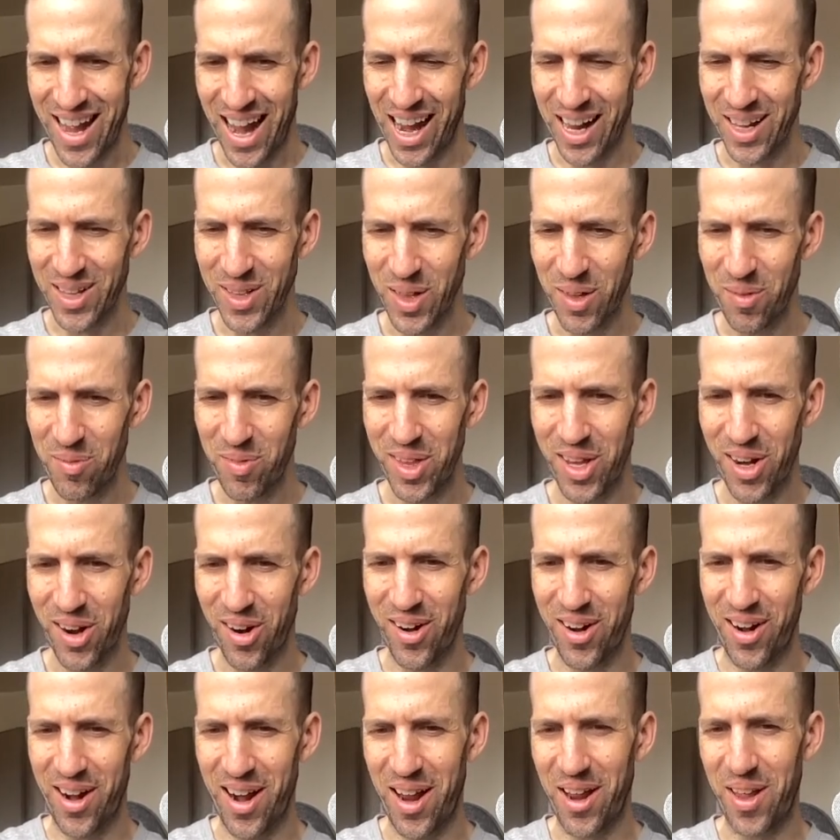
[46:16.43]
I love the
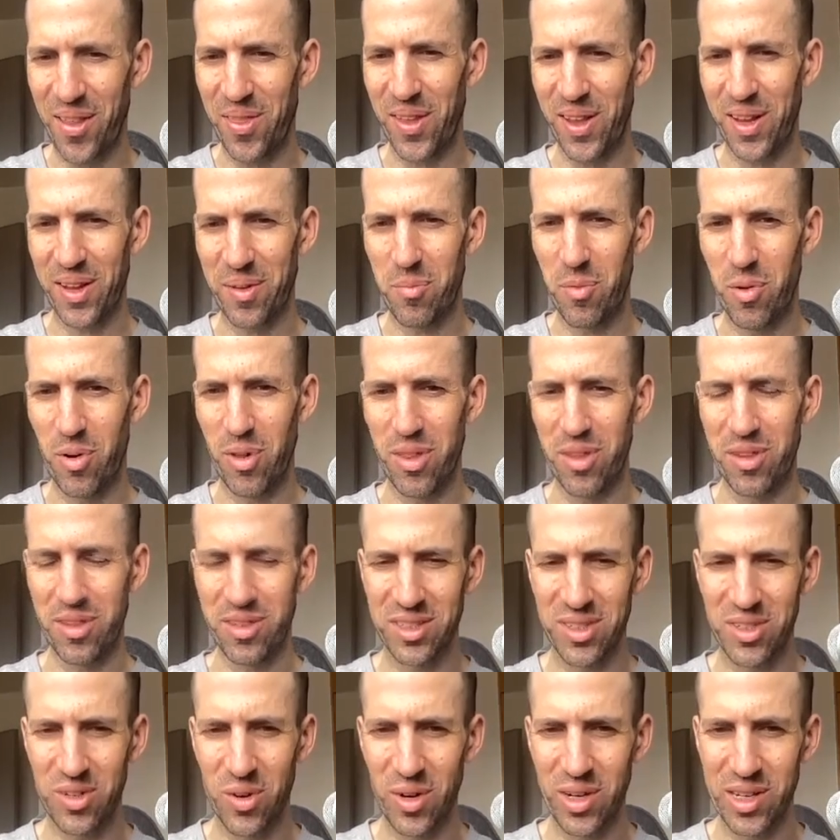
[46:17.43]
art. I think more than the
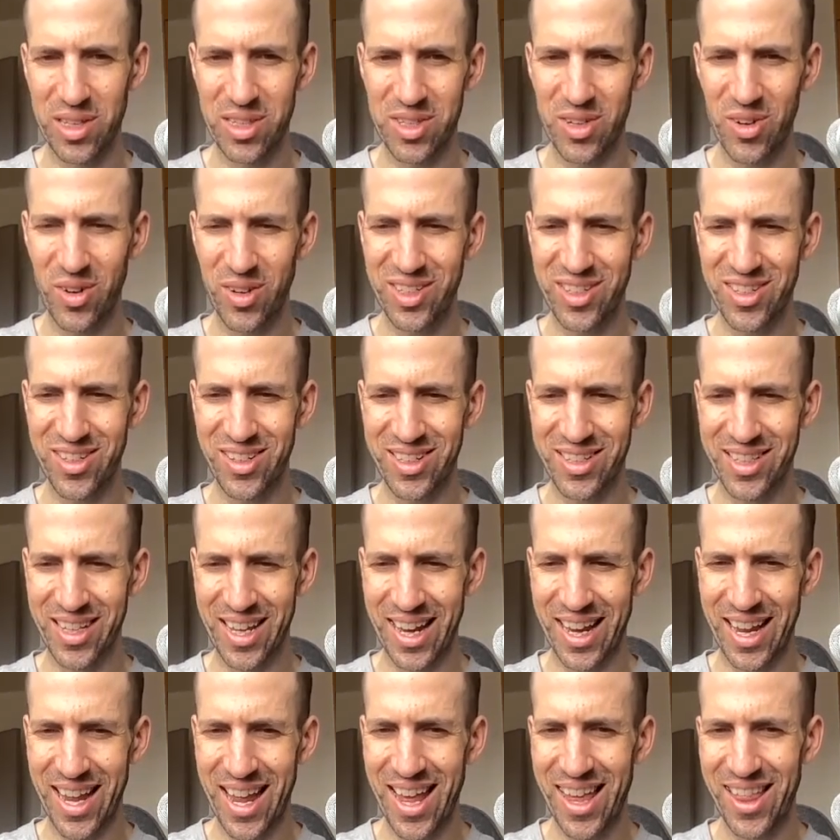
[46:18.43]
story. The stories are just like
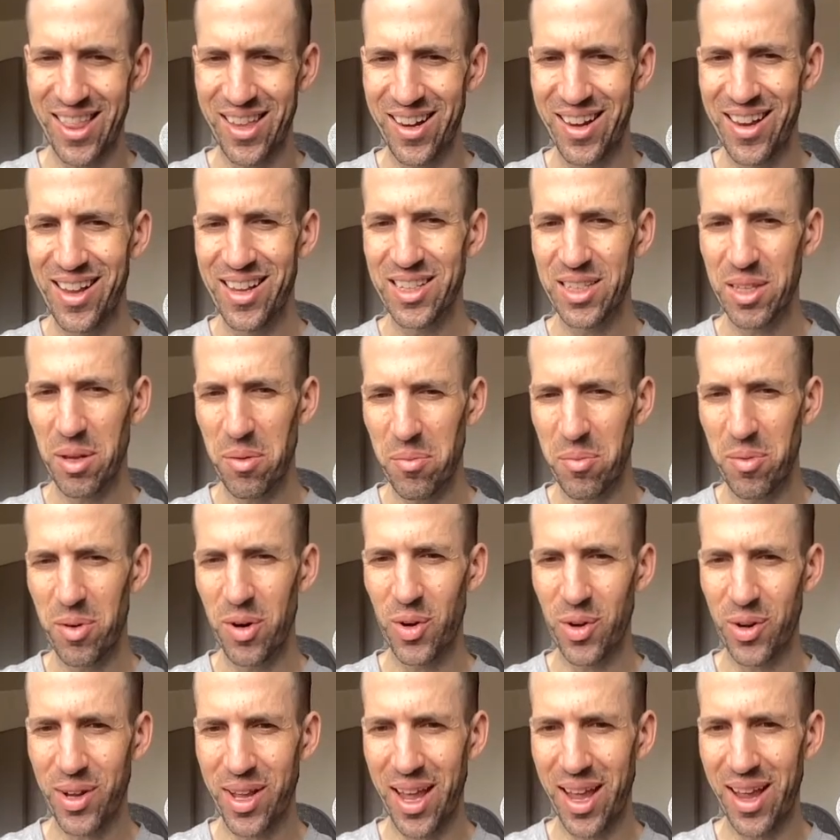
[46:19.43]
yeah, some of them are
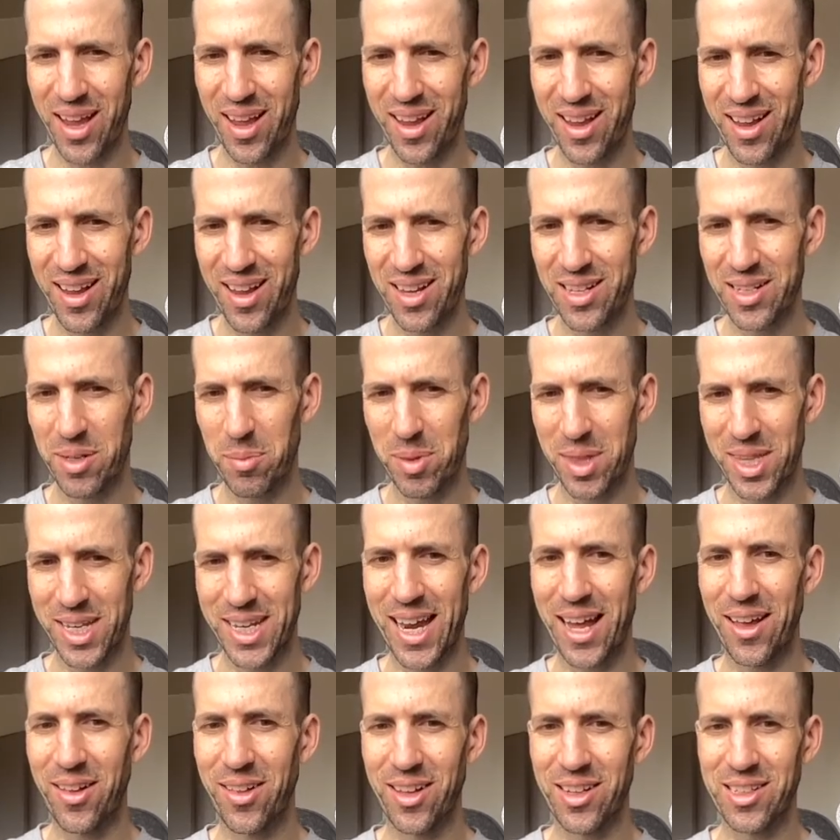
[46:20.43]
okay. Some of the
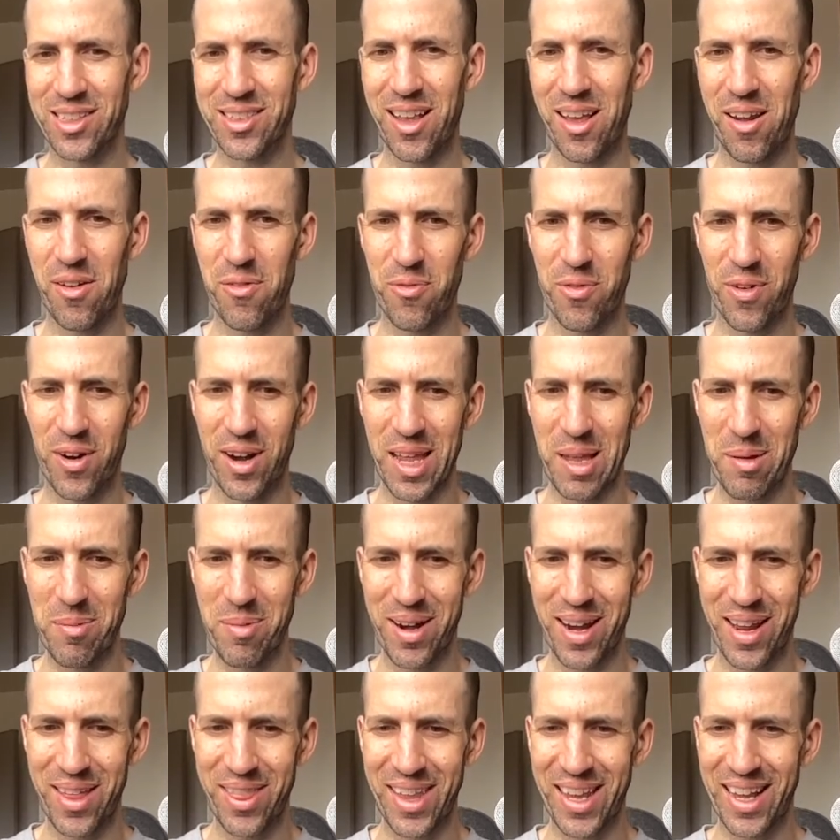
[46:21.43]
dialogue's kind of funny, but
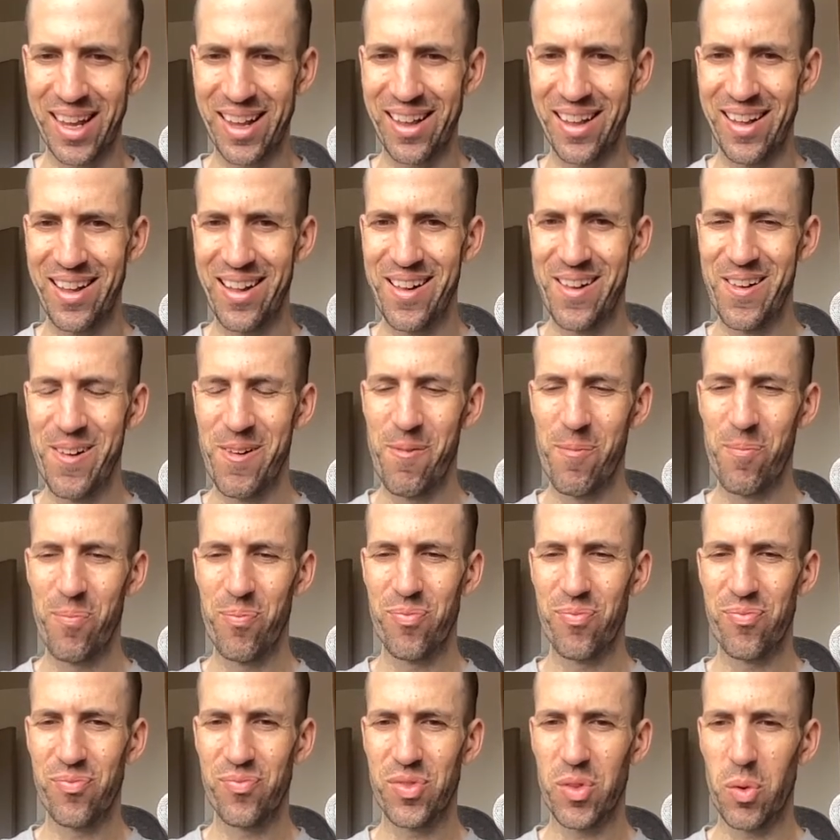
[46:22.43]
I think
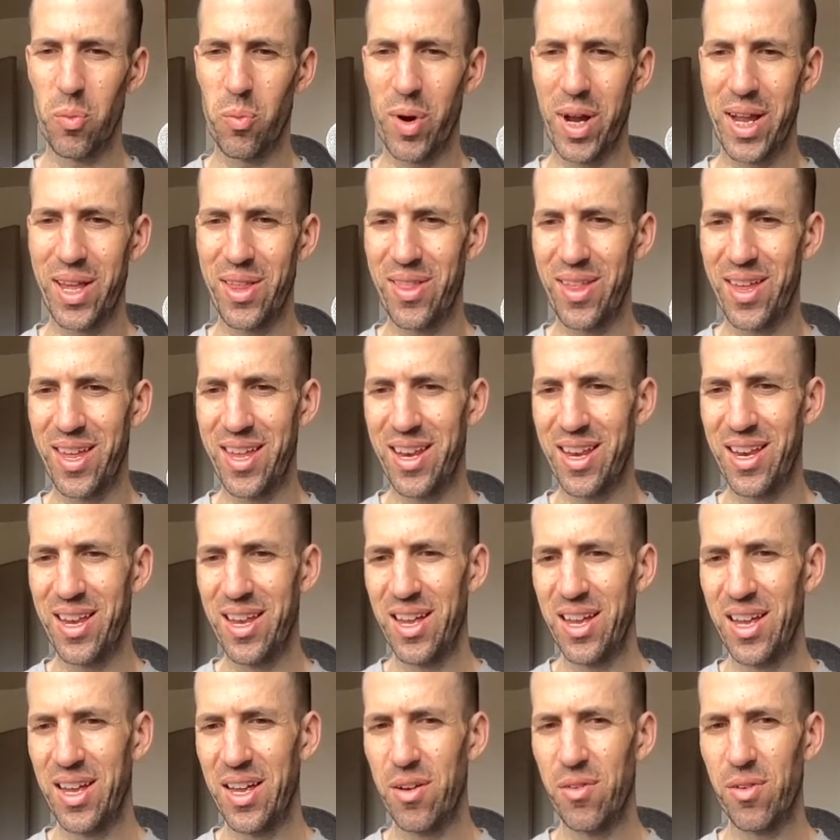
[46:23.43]
the way that
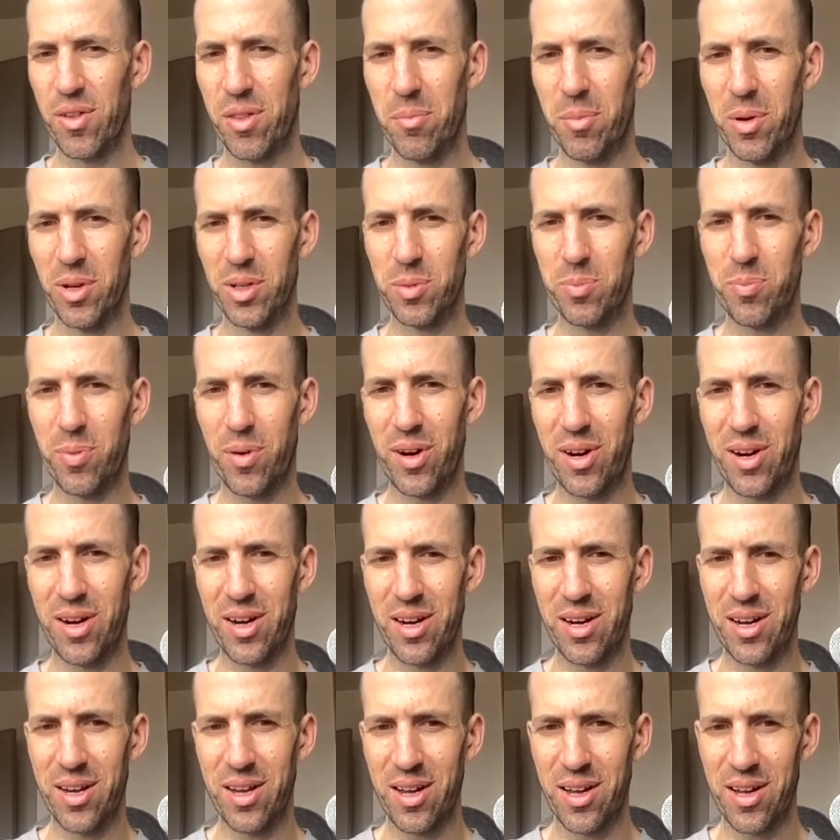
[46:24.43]
for the most part
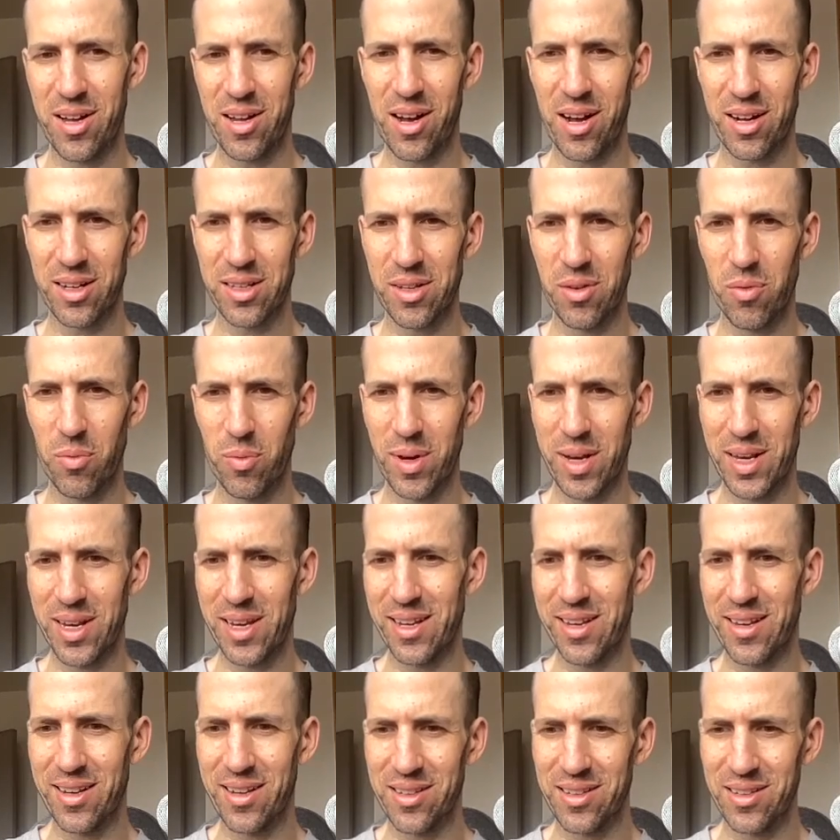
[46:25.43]
Ogden Whitney
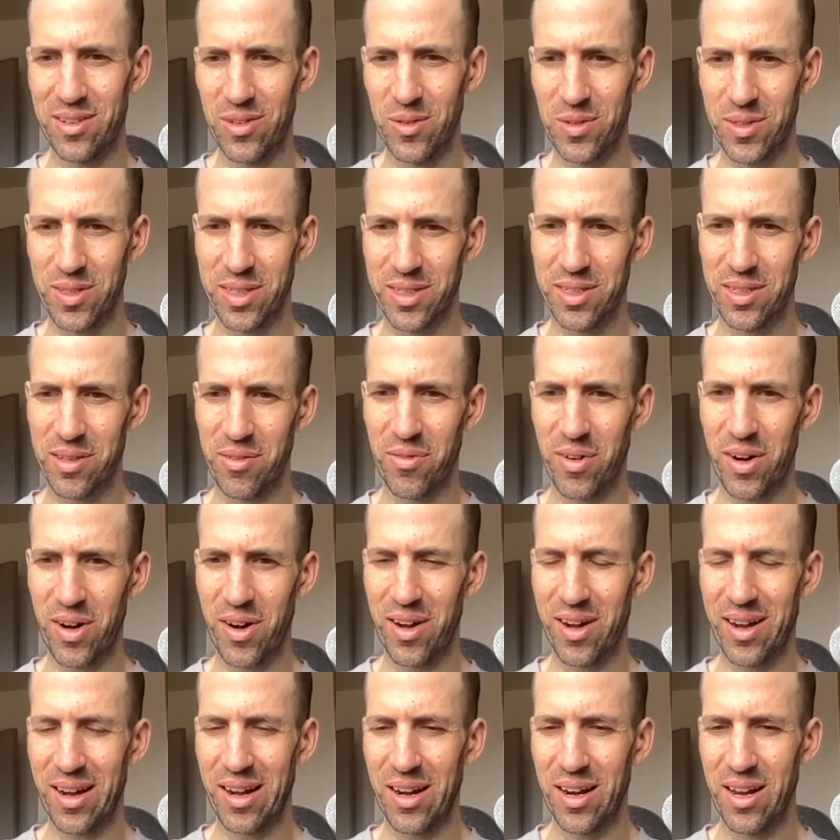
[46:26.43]
does, uses a
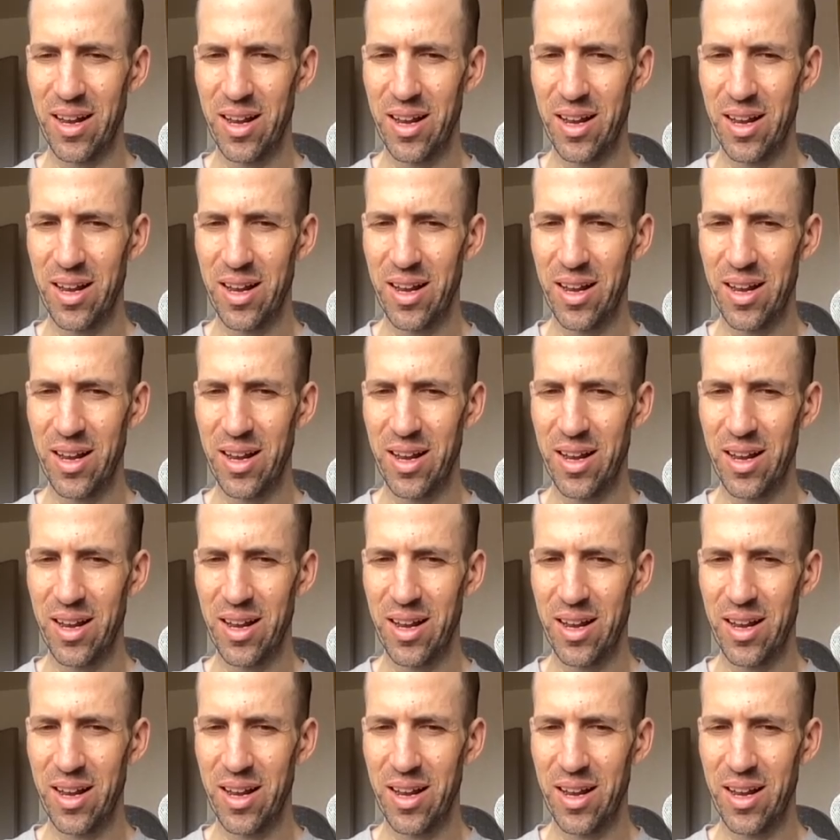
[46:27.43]
very